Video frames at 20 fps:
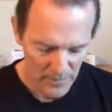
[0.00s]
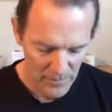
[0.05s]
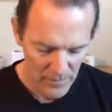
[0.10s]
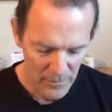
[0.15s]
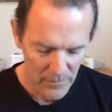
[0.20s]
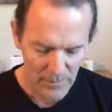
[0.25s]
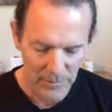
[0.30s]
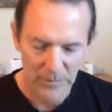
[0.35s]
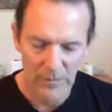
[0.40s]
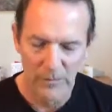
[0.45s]

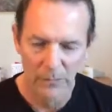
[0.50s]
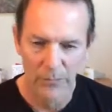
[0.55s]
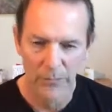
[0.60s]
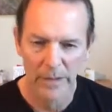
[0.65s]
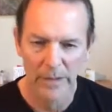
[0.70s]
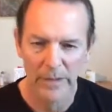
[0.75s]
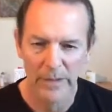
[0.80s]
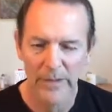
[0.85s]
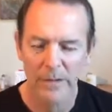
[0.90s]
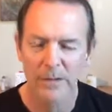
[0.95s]
or to
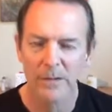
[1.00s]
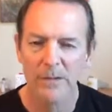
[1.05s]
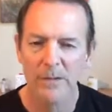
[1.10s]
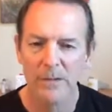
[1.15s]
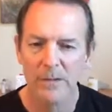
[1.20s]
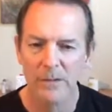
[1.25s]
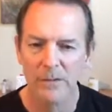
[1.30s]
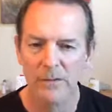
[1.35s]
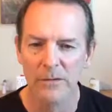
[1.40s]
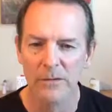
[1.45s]
re-guilt
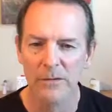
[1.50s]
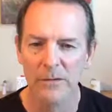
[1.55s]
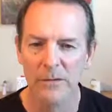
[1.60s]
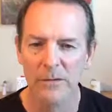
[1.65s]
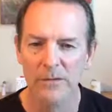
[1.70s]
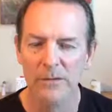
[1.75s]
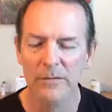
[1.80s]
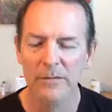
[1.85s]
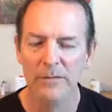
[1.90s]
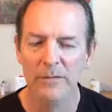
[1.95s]

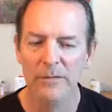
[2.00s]
yourself.